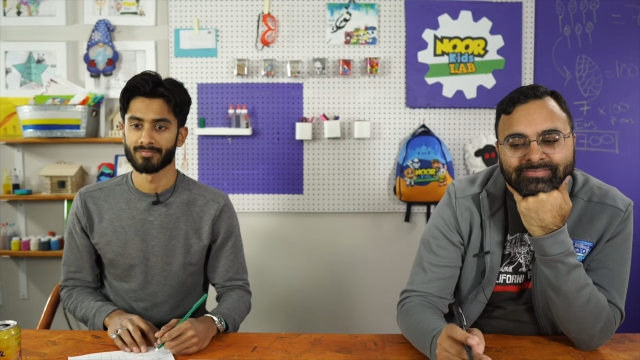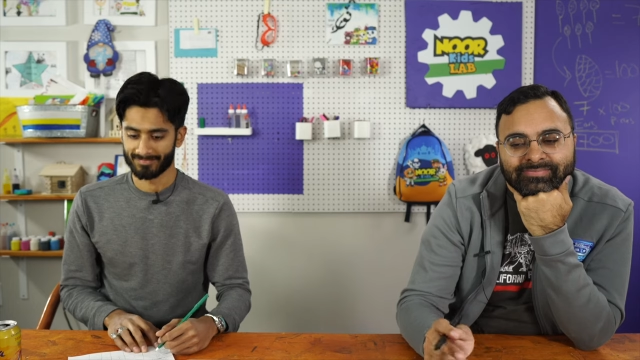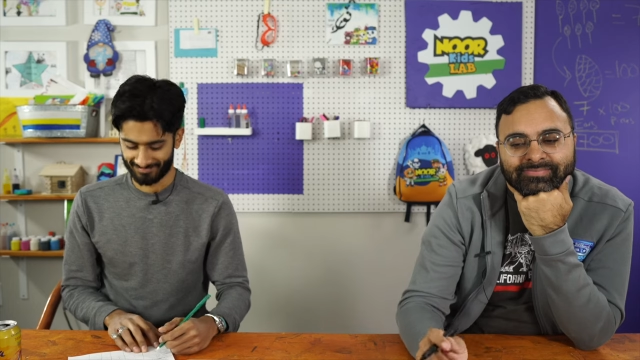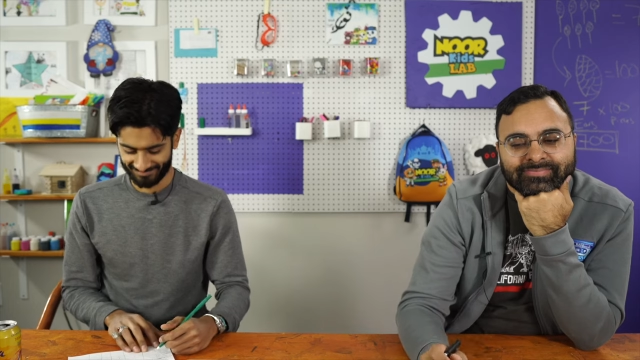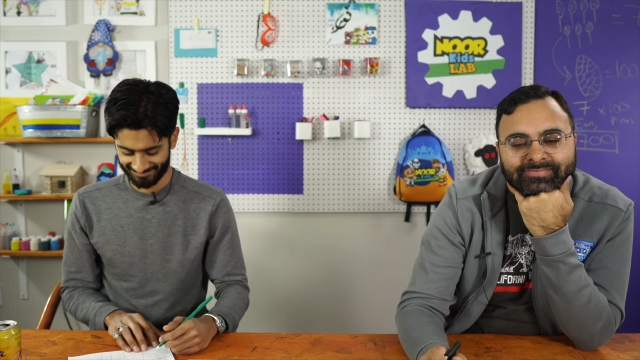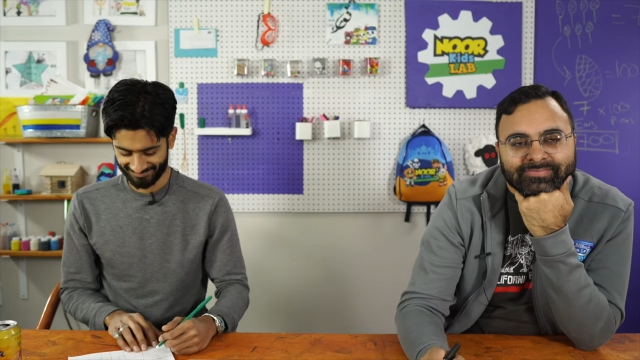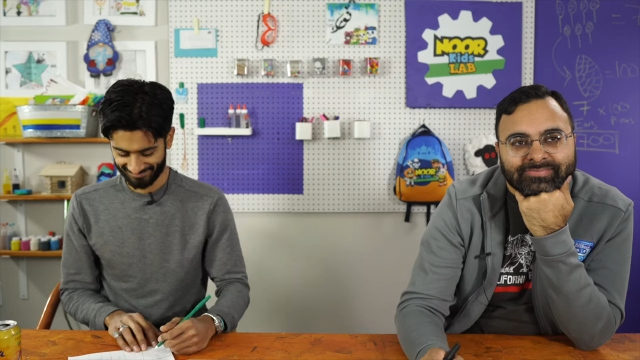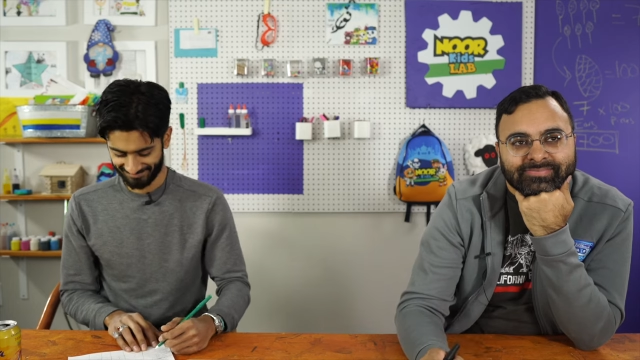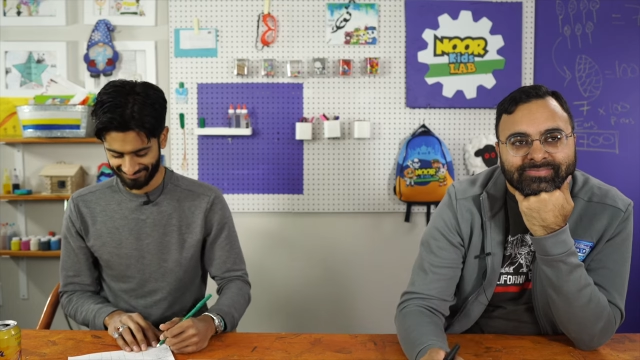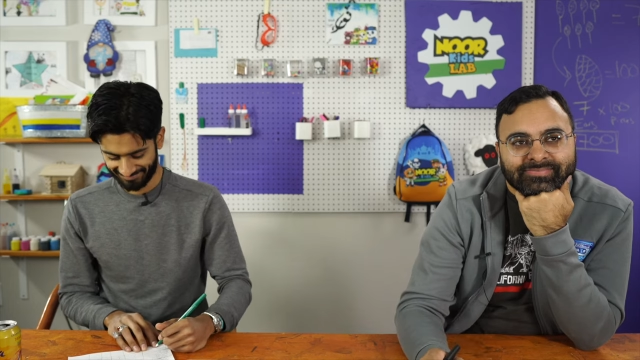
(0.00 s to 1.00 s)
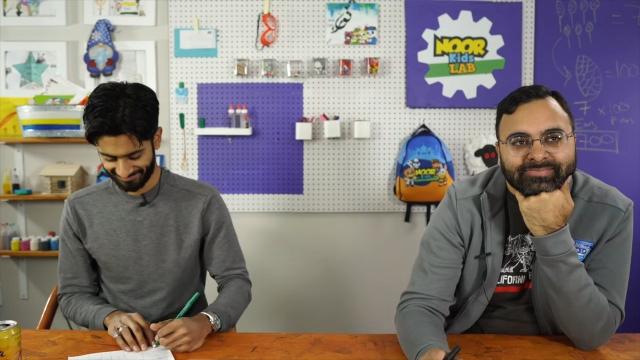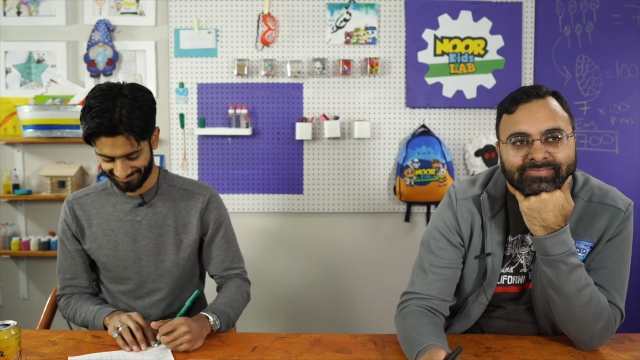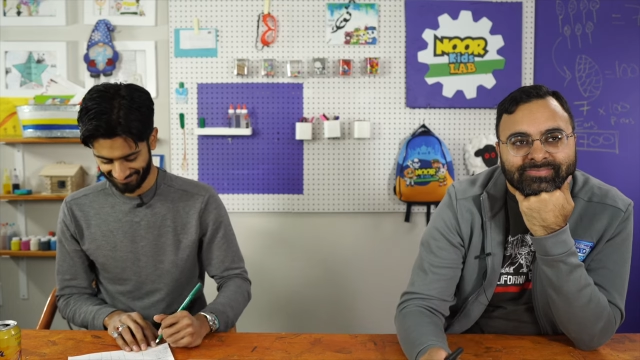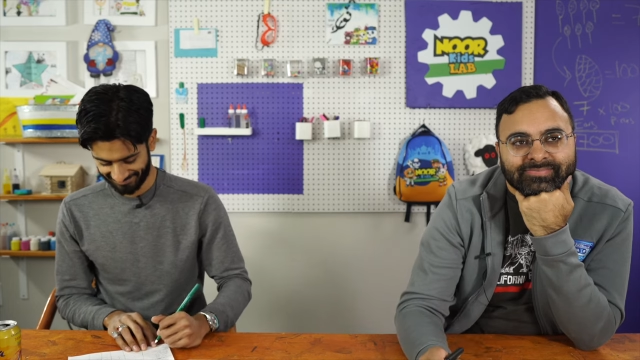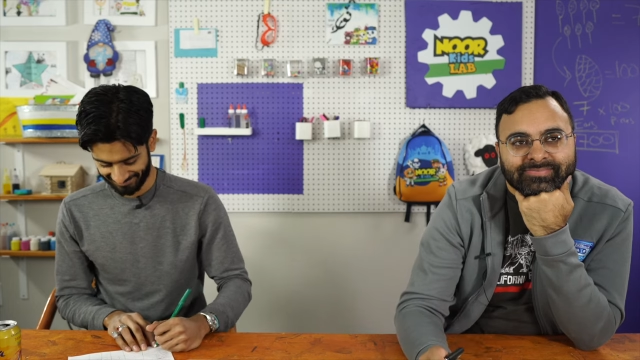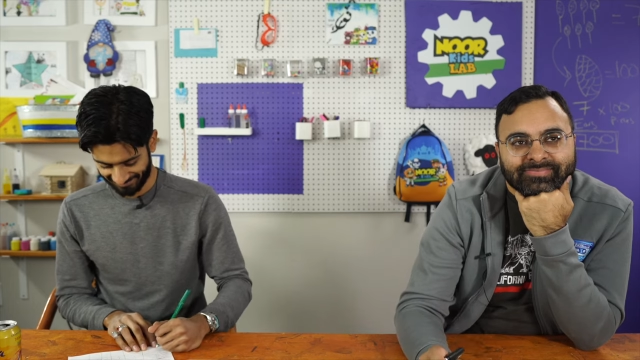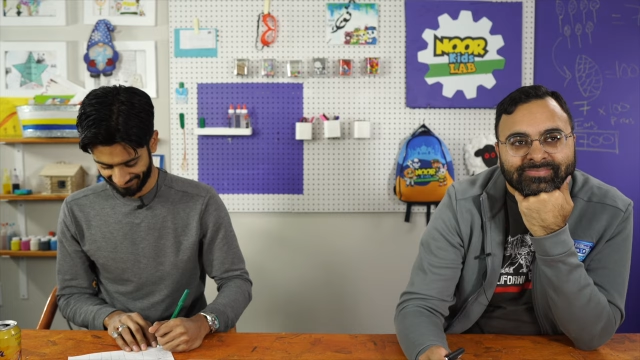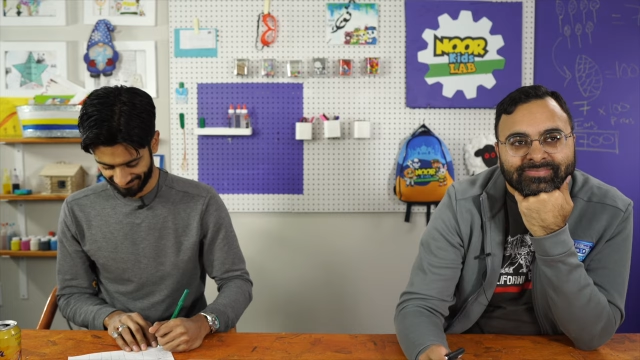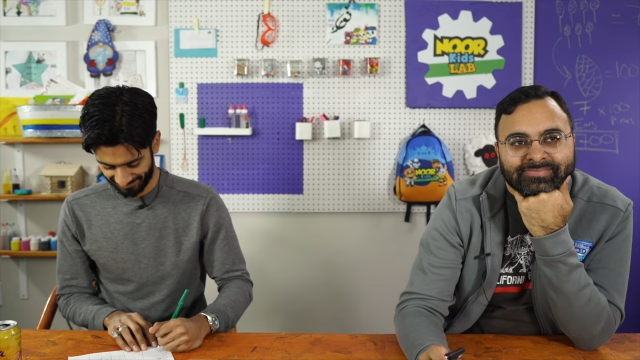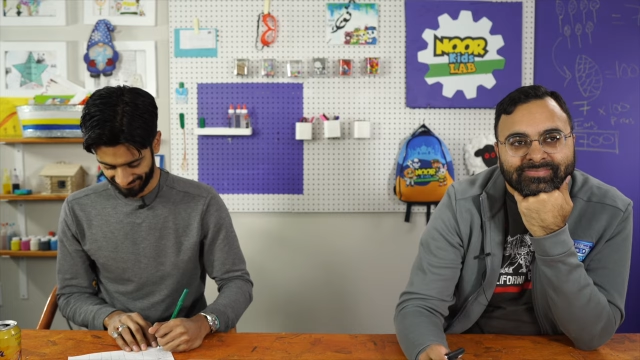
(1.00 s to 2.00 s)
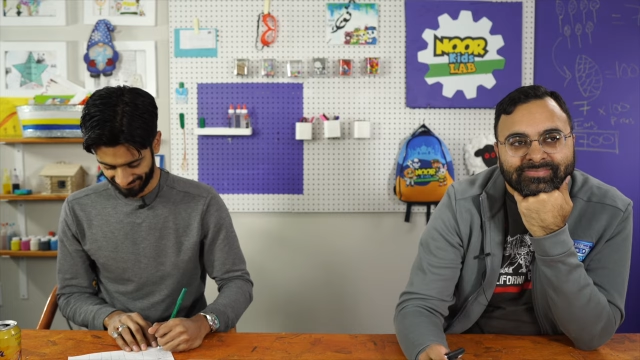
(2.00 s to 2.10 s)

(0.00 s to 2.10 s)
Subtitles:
Nothing is said.